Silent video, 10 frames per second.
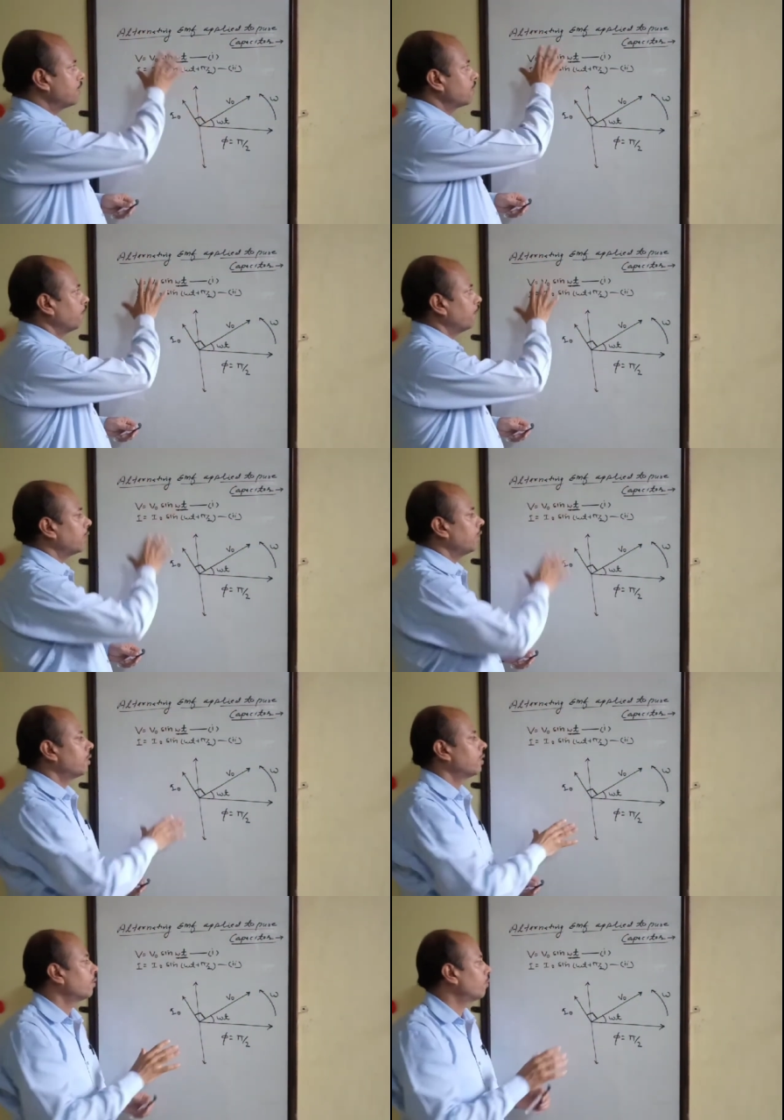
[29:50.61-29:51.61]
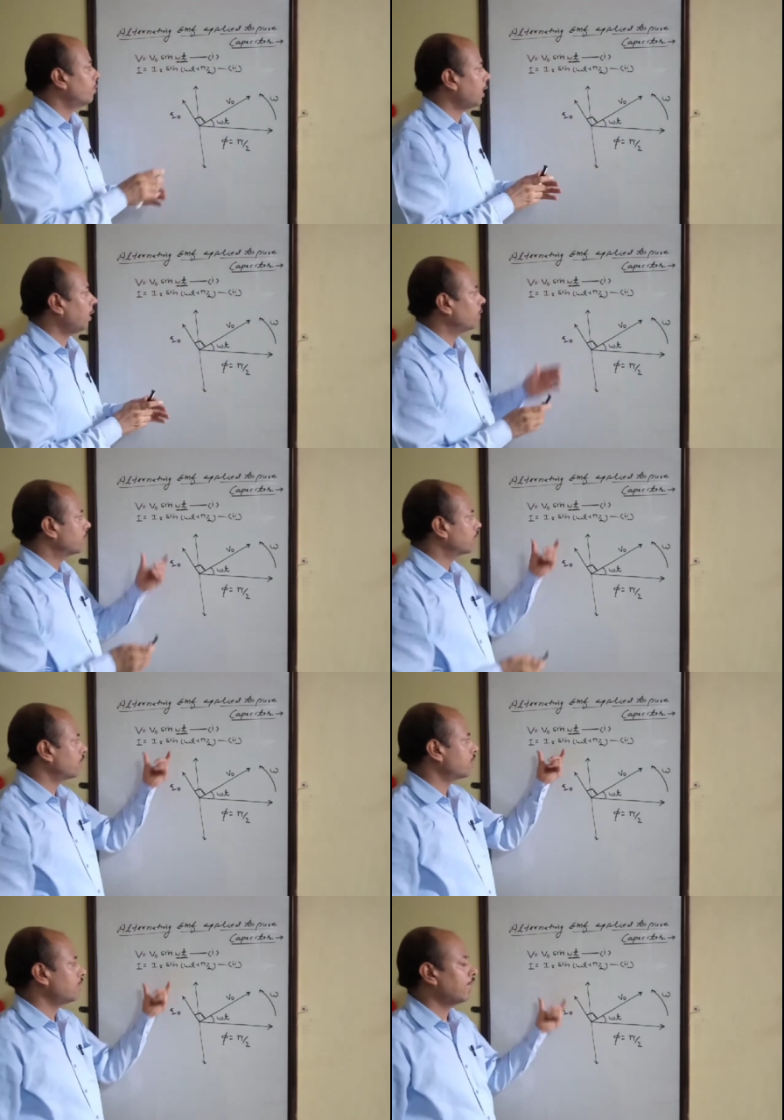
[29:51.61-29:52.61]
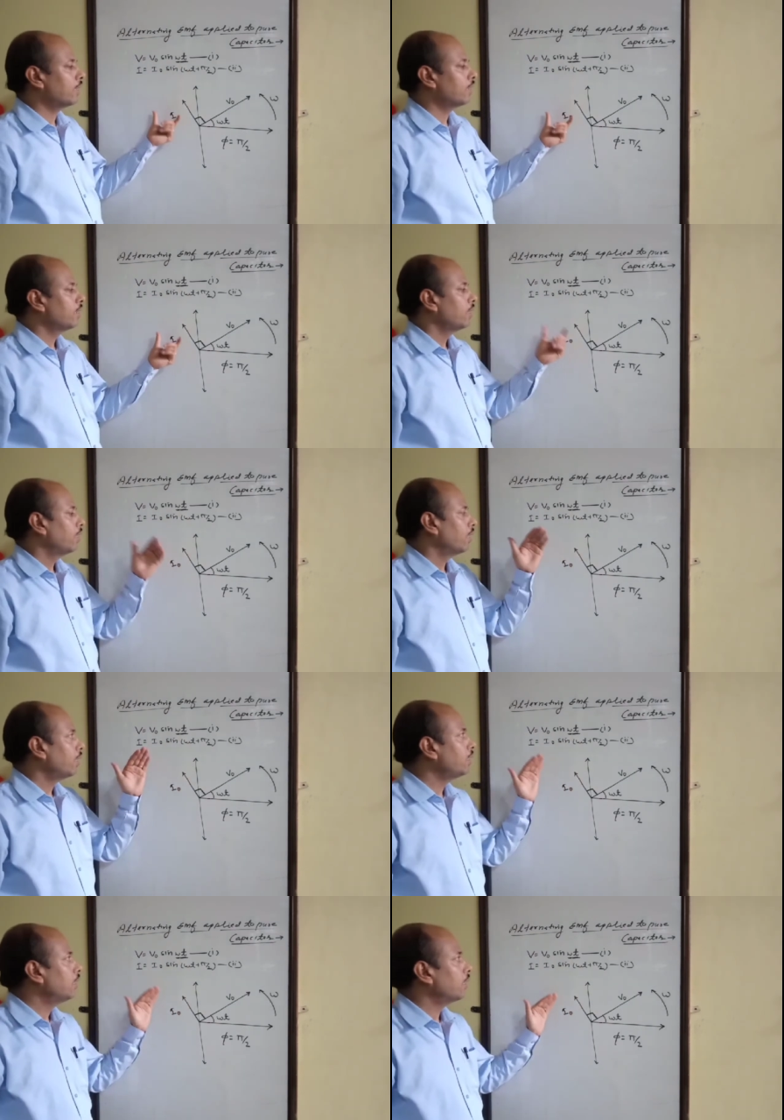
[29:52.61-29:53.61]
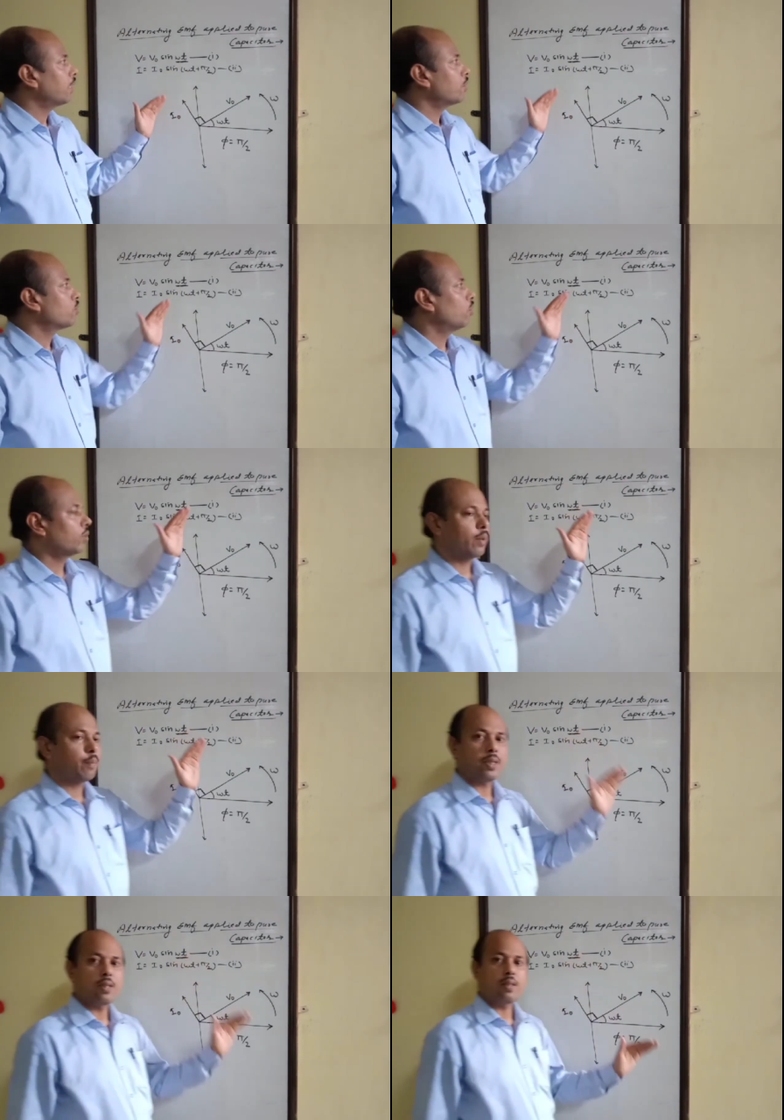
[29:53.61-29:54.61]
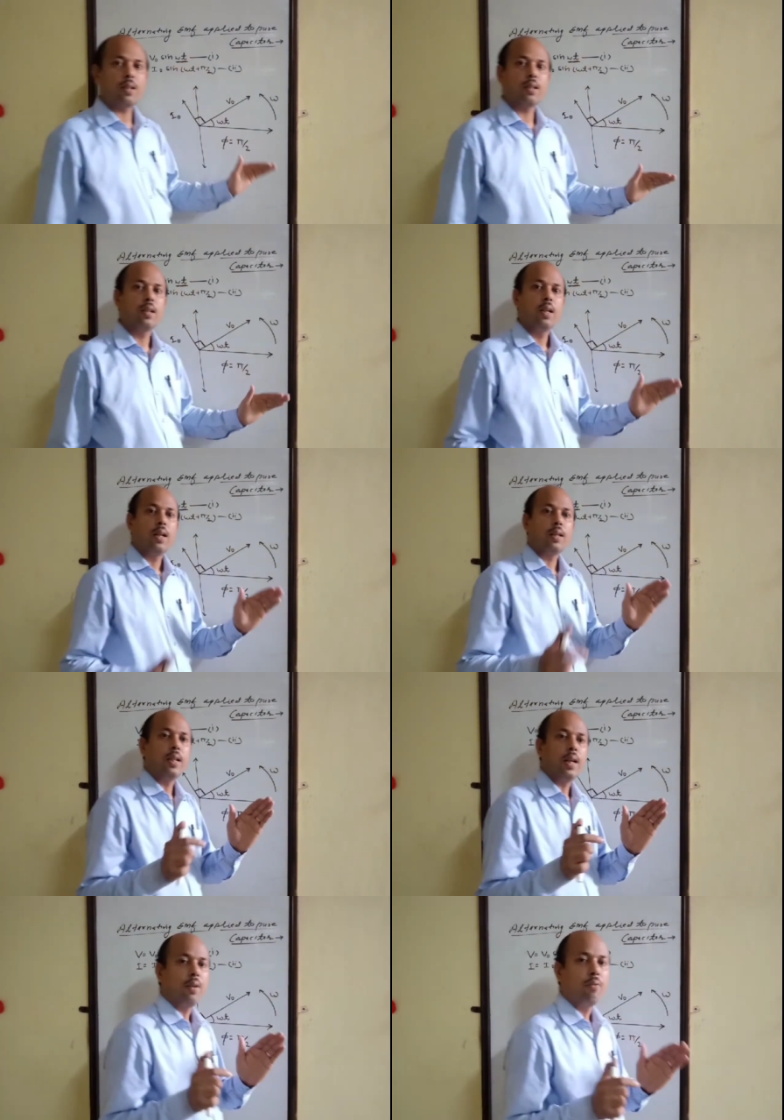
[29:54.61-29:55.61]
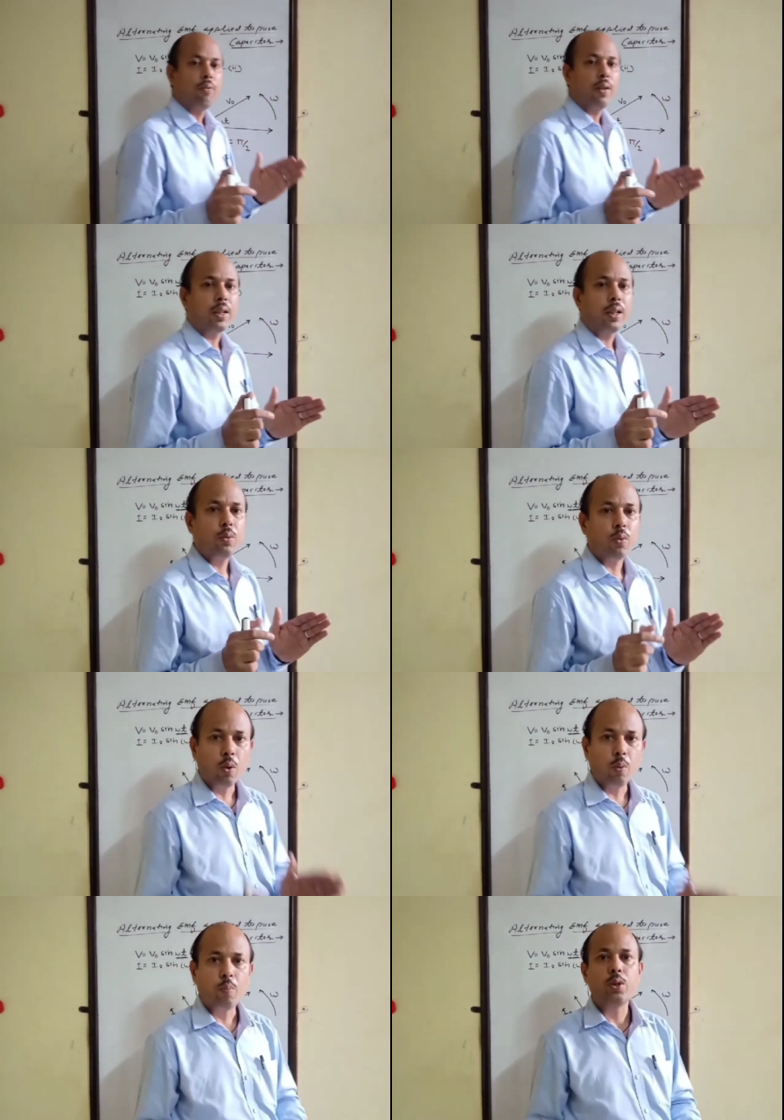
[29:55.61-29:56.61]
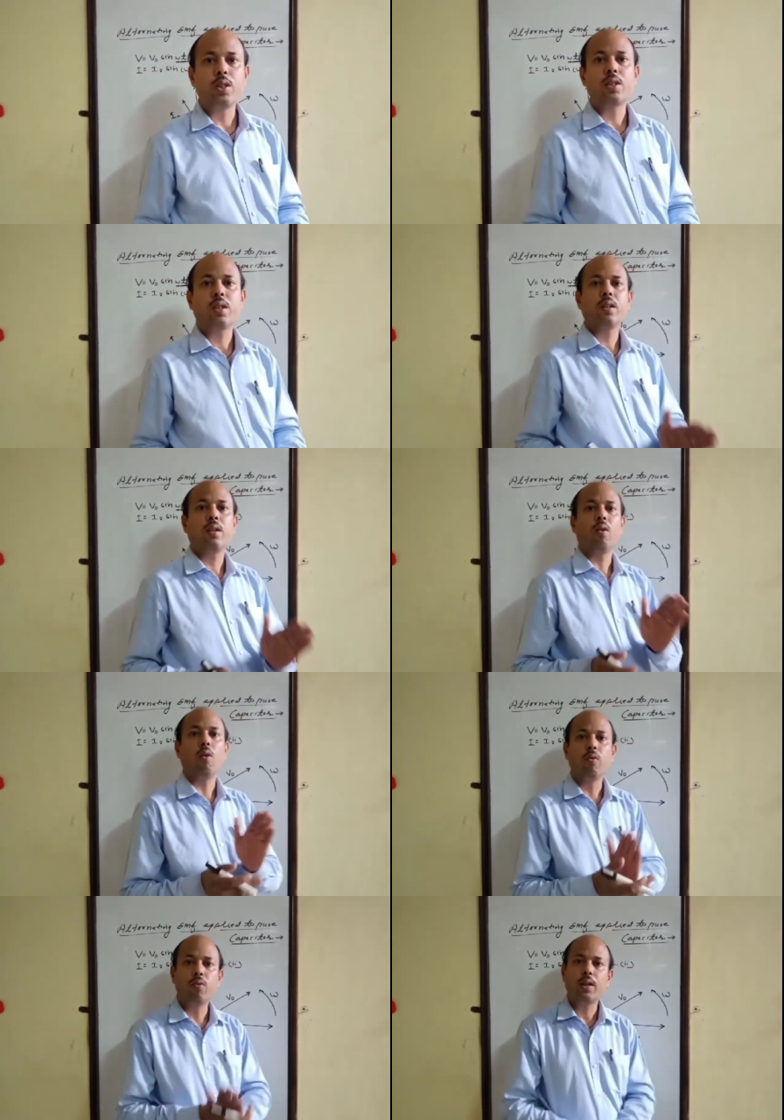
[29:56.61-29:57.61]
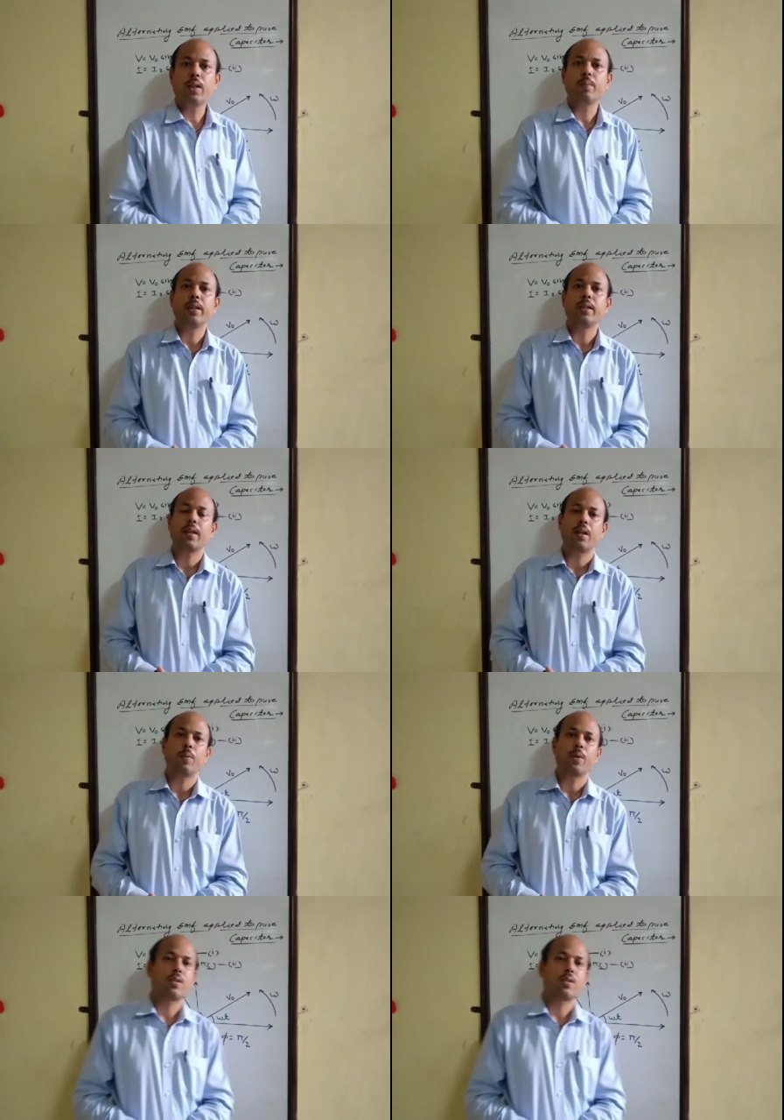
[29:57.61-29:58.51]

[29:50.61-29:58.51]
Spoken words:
As a summary, we have discussed that in the case of capacitor, the effective opposition offered by the